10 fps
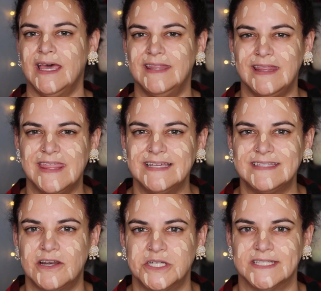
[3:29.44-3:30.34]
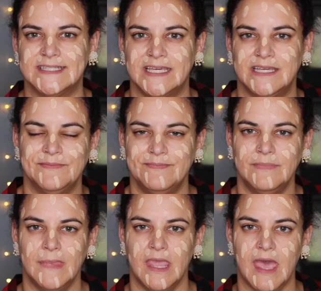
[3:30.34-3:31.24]
And then things that are just like
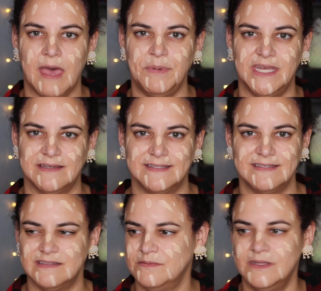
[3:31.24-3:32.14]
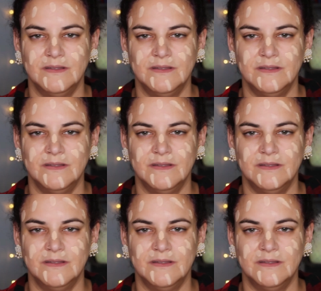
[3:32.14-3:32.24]
happiness,